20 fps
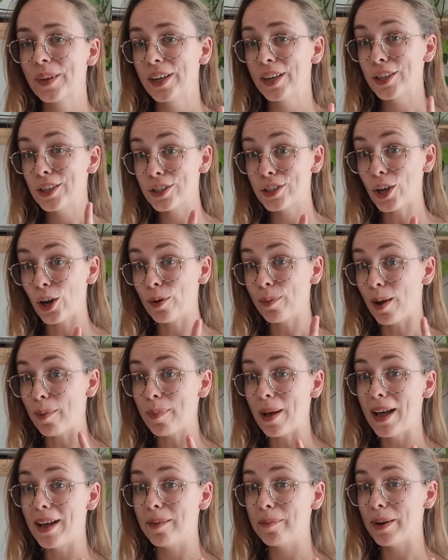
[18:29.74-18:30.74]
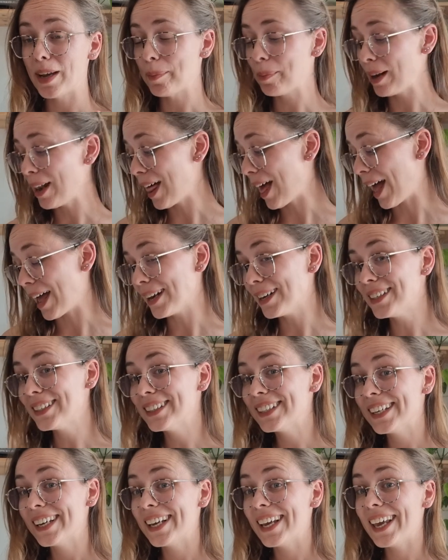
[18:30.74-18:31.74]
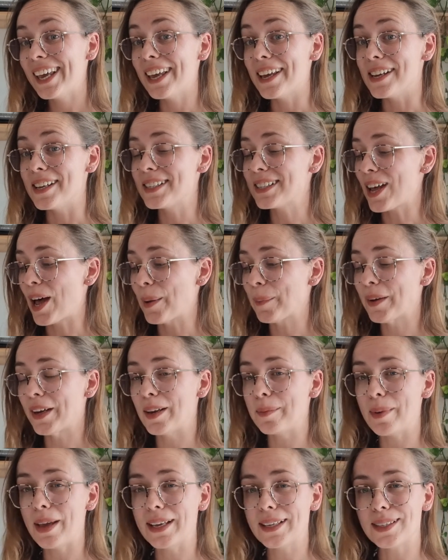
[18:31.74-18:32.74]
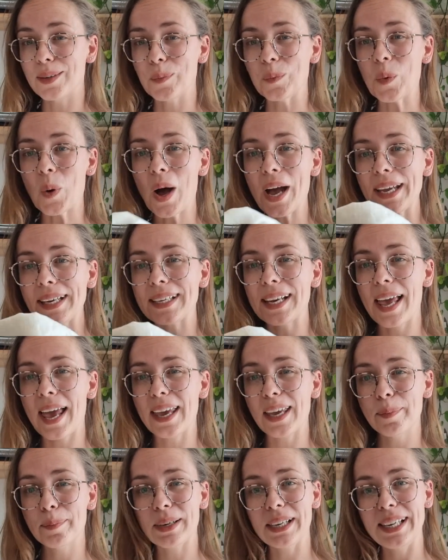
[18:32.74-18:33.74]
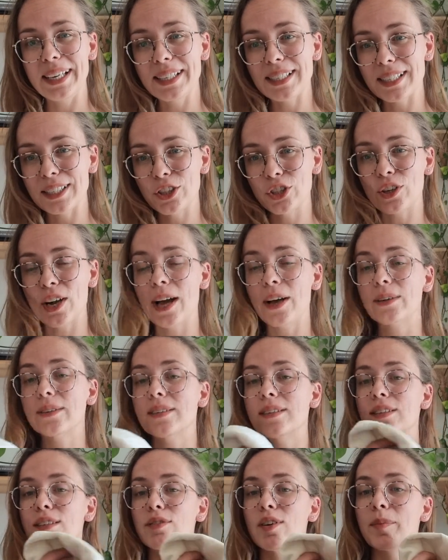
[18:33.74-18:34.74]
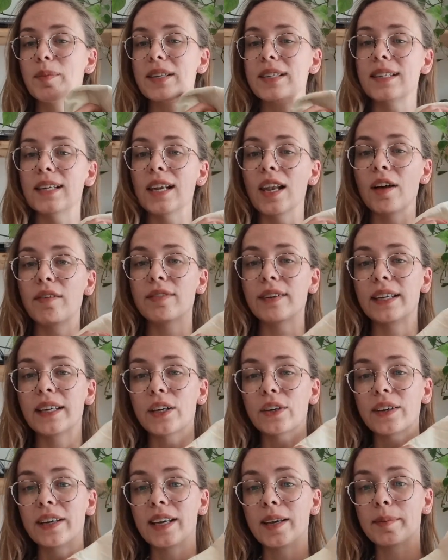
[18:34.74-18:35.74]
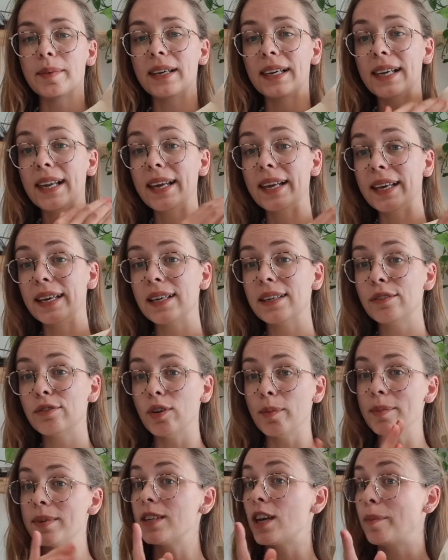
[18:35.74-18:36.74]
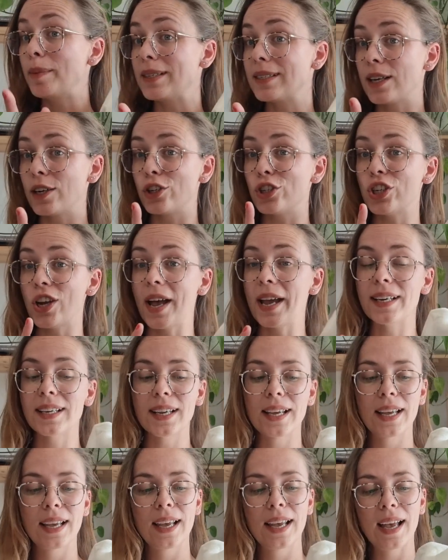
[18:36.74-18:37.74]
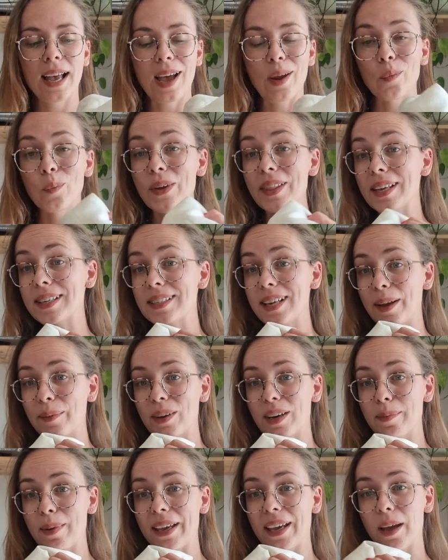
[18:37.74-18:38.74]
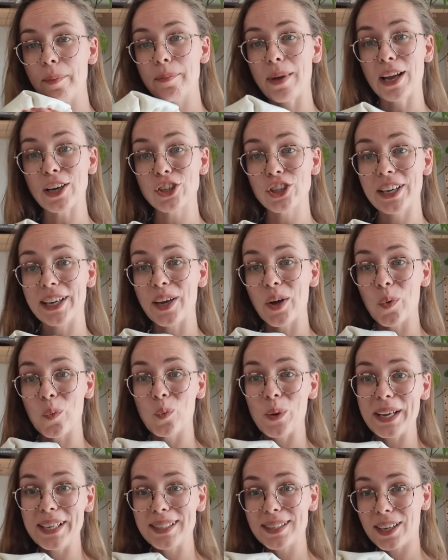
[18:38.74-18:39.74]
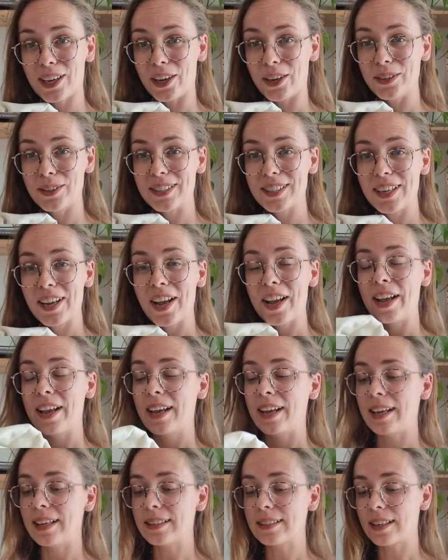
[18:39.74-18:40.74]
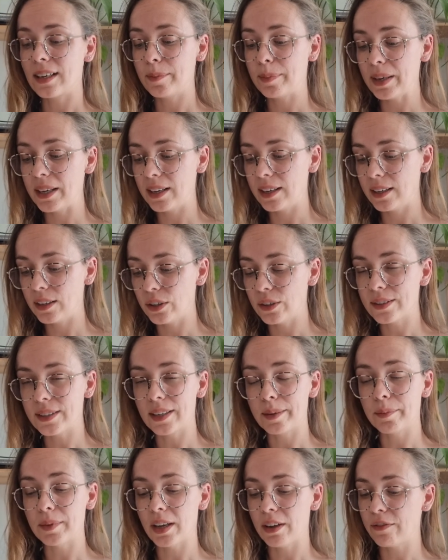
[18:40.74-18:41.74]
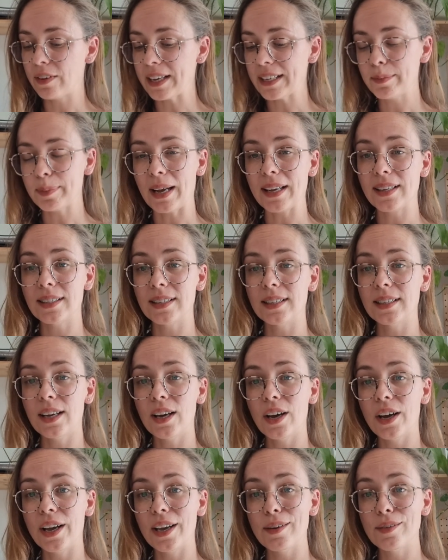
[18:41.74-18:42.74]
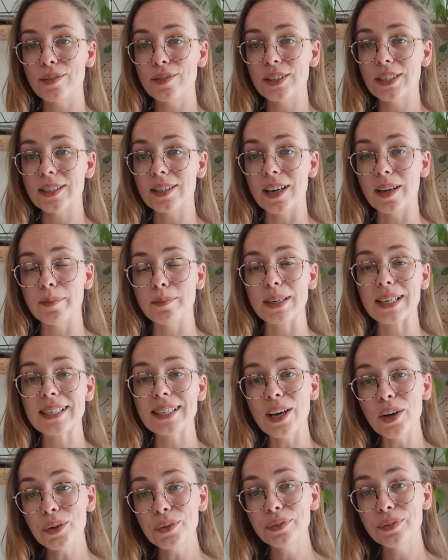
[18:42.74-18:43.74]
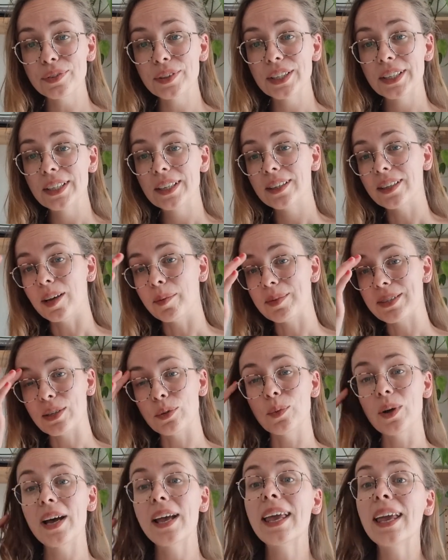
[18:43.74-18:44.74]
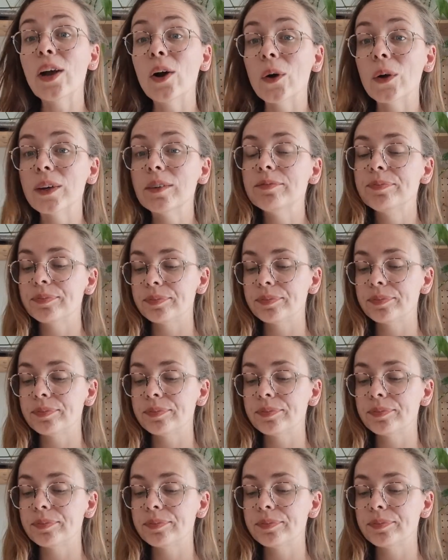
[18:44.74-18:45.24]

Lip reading: So my plan is I'm going to make some wide leg pleated trousers from this lovely cream linen from Semi Sunshine. And with it, I'm going to make a matching waistcoat. It's going to be using a vest pattern that I've designed myself, that I'm still working on.